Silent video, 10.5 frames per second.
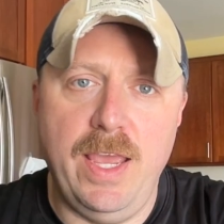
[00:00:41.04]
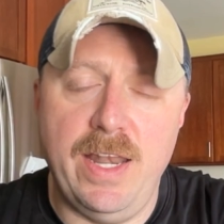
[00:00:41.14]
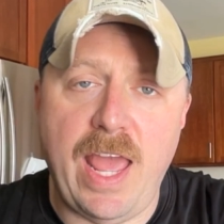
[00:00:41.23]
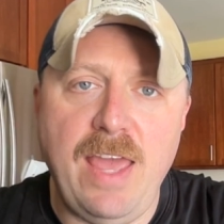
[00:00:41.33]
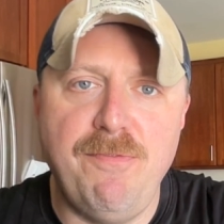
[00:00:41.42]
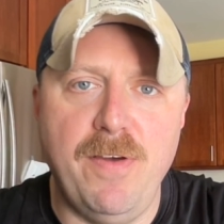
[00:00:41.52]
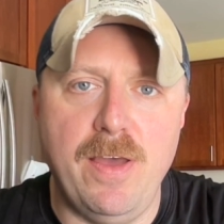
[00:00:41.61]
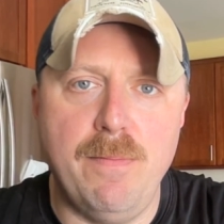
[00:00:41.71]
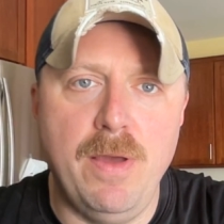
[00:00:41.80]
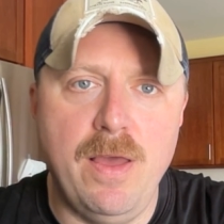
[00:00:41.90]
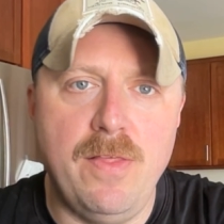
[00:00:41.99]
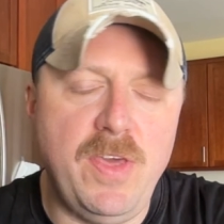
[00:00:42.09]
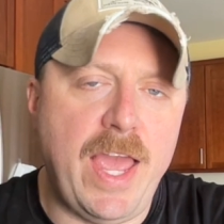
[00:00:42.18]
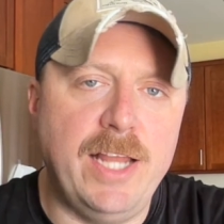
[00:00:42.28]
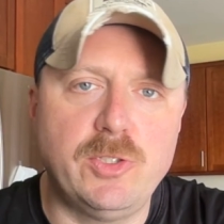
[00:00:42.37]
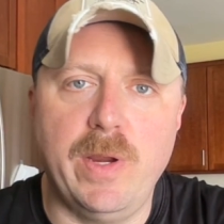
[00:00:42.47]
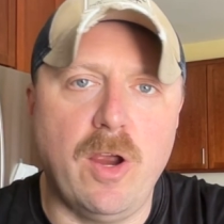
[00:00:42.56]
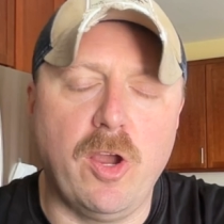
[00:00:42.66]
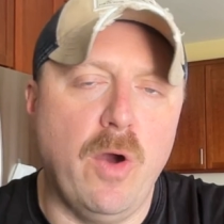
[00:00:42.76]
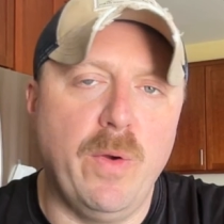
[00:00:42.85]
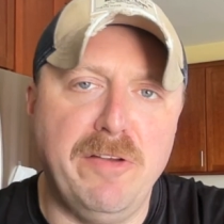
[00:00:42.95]
In AFib, the atria are
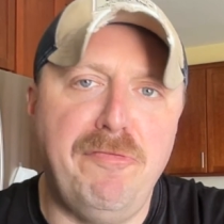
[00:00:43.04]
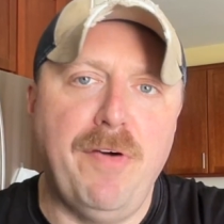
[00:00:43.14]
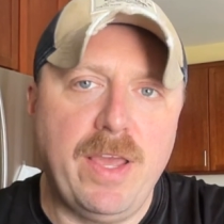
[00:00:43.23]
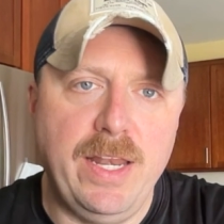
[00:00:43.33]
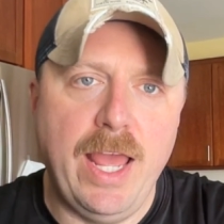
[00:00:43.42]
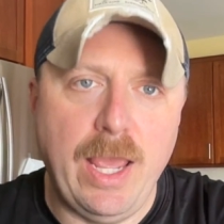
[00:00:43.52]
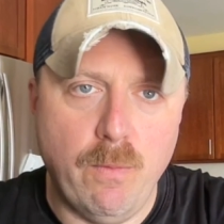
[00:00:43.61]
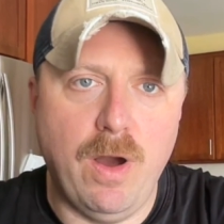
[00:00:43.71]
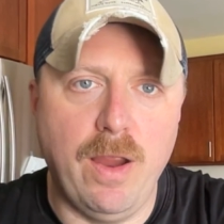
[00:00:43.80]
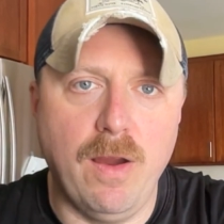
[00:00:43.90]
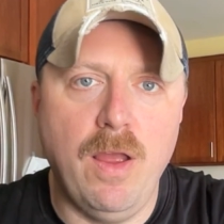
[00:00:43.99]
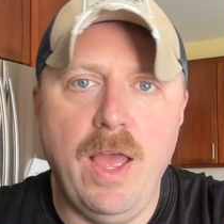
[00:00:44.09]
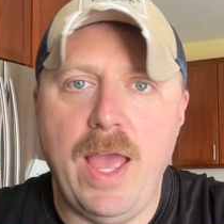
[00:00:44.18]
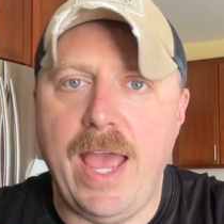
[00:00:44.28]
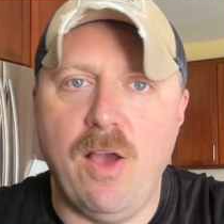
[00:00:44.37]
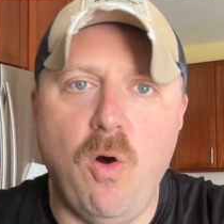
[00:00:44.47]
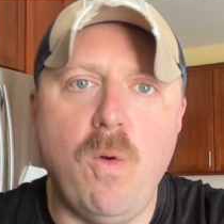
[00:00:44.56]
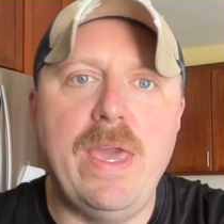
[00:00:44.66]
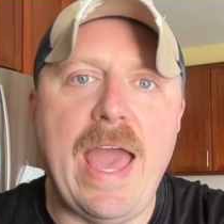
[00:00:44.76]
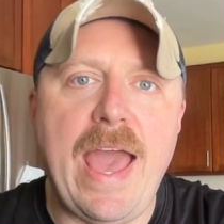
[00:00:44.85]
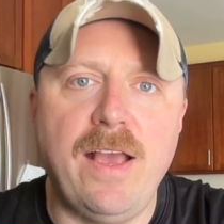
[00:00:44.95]
going fucking haywire. A whole
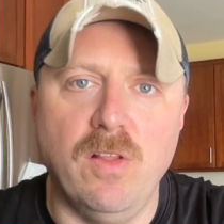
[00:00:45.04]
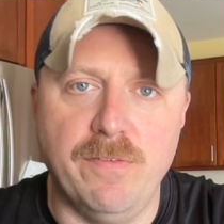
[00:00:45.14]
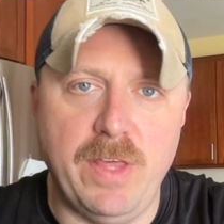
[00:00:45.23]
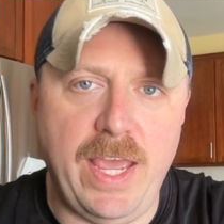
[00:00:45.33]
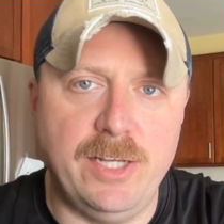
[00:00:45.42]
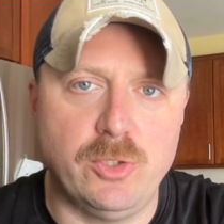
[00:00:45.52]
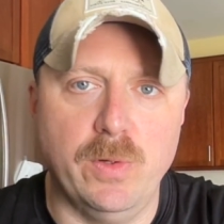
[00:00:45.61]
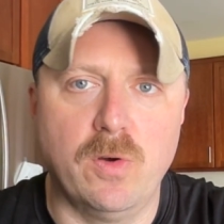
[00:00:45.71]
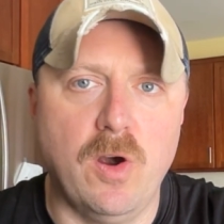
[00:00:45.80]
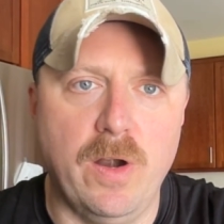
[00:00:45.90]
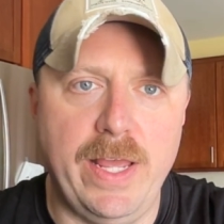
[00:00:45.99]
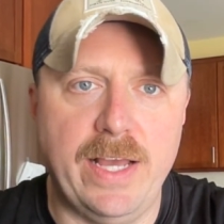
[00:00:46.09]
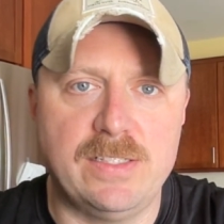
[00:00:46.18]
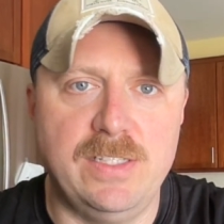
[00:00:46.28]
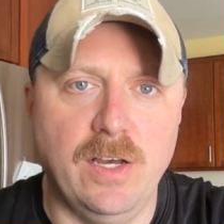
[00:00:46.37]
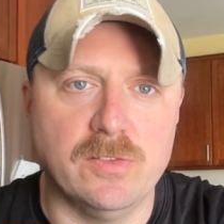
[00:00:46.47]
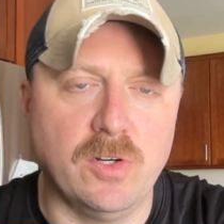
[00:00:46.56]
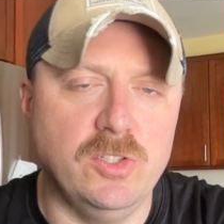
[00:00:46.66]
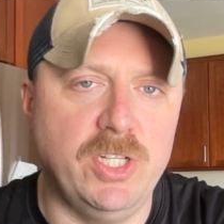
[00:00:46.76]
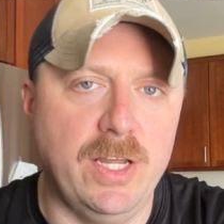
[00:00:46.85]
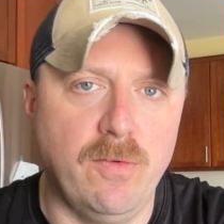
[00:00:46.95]
gaggle of the atrial cardiac cells are
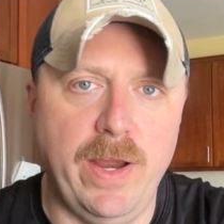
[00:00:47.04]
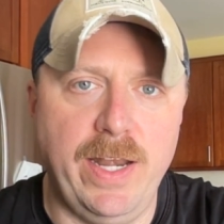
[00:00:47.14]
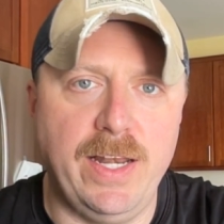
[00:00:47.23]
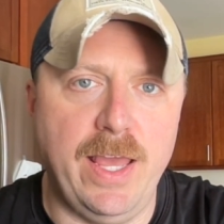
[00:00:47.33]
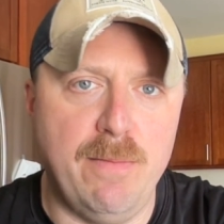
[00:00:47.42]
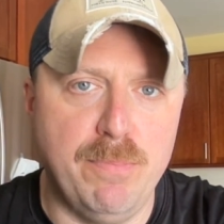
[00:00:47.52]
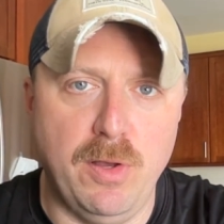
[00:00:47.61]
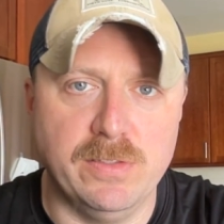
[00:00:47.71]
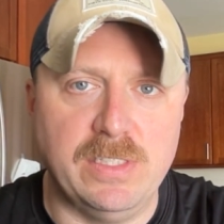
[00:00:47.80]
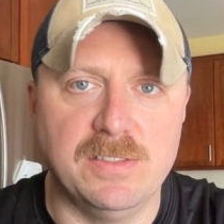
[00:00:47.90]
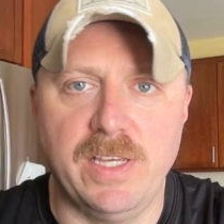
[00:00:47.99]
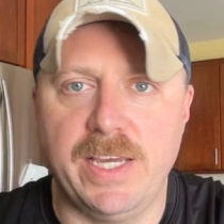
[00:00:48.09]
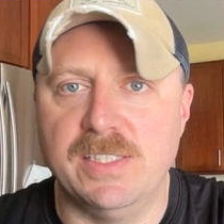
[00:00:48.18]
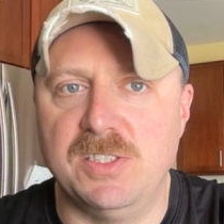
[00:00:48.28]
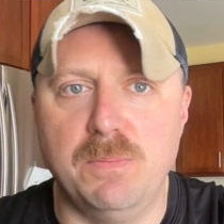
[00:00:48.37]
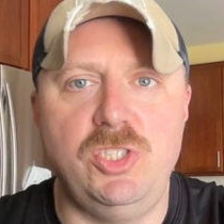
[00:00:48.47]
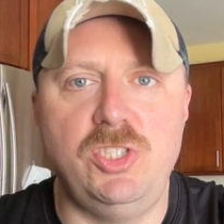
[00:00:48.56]
generating impulses like it's some